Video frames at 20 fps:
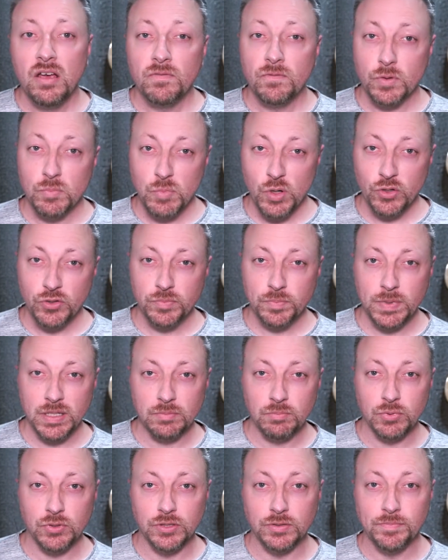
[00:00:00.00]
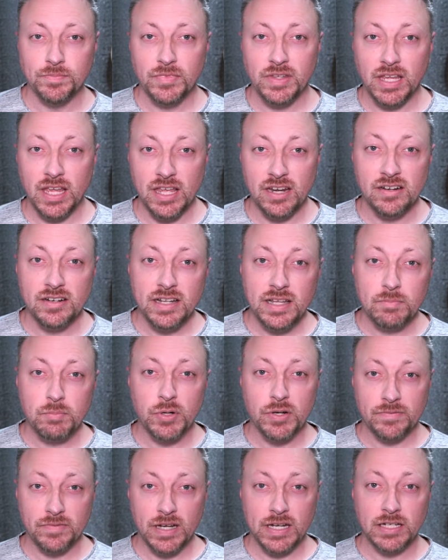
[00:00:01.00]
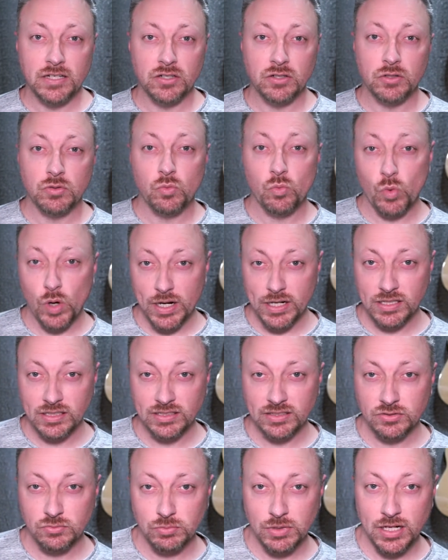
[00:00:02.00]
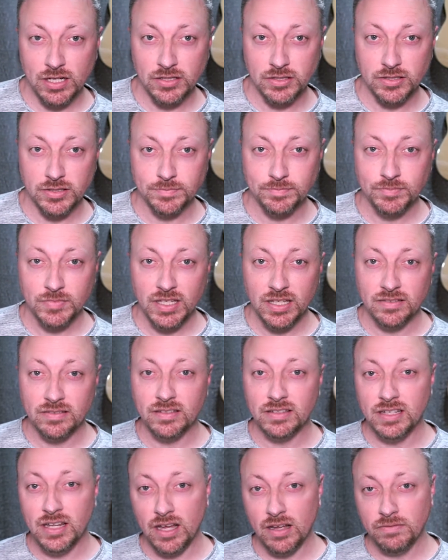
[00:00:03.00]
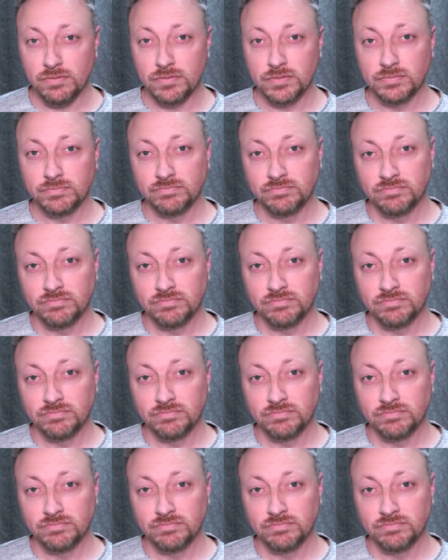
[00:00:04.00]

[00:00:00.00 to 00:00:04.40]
For most people, the internet provider wireless router is enough,